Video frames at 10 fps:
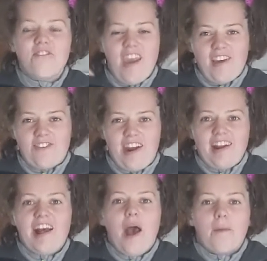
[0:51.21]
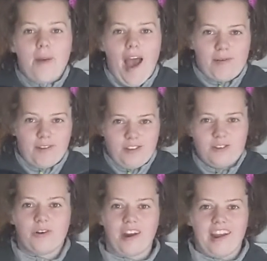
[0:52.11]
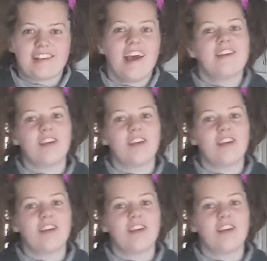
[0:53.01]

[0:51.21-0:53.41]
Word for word: favorite Bible stories.